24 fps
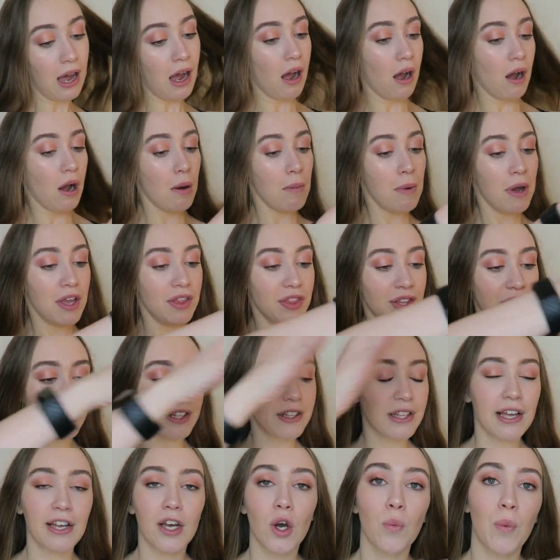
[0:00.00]
and
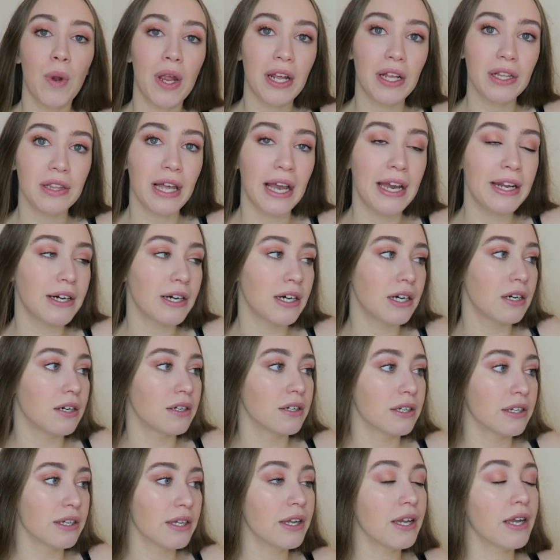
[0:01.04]
then like a week
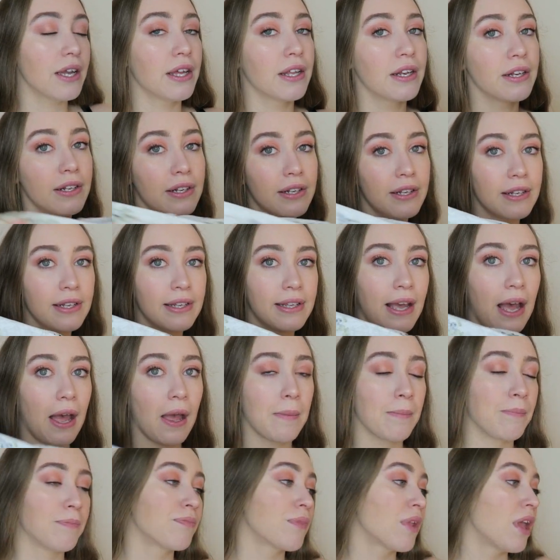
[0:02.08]
later it
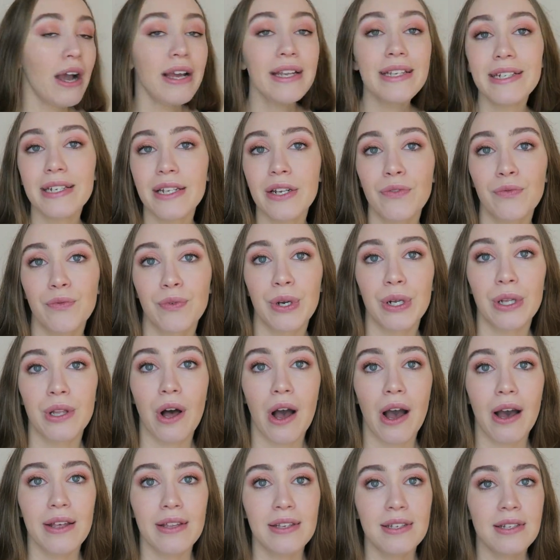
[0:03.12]
came. I didn't
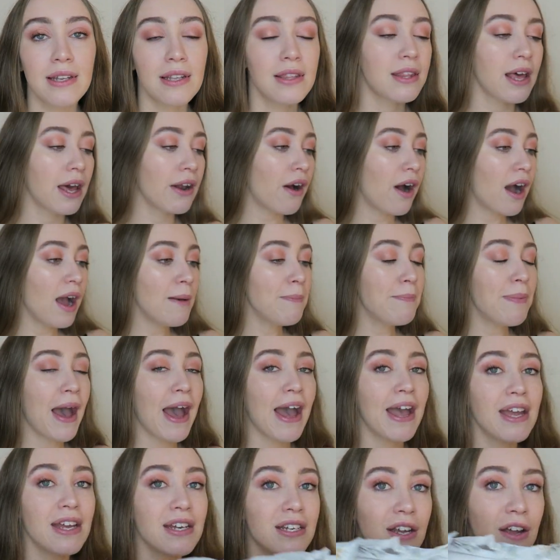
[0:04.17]
realize that I
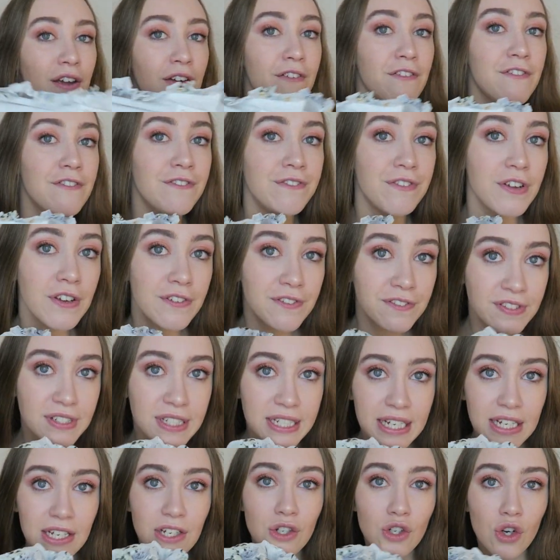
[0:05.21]
paid
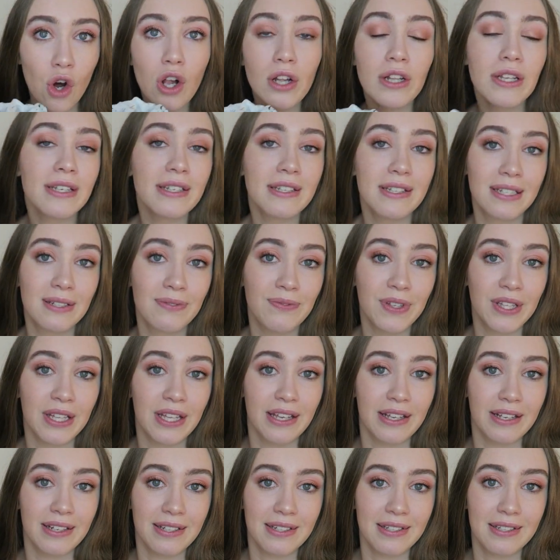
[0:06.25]
$50 for
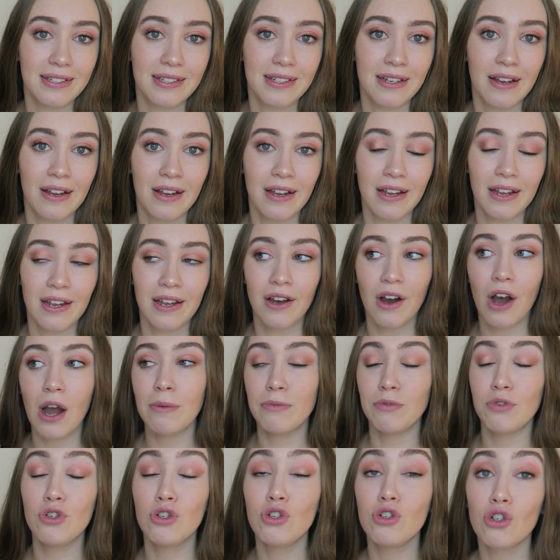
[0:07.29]
this.
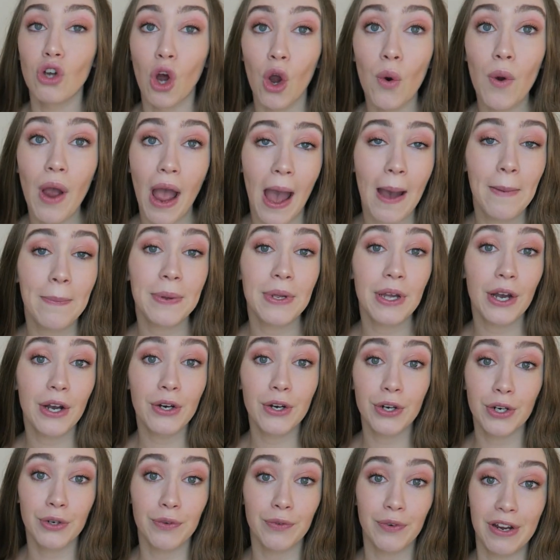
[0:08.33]
I'm so happy I
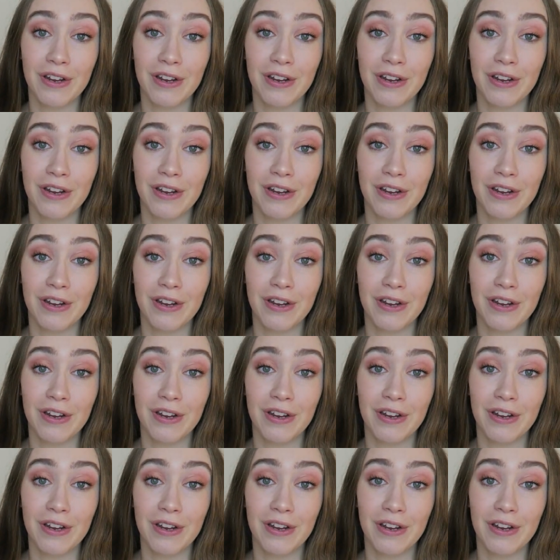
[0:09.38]
got a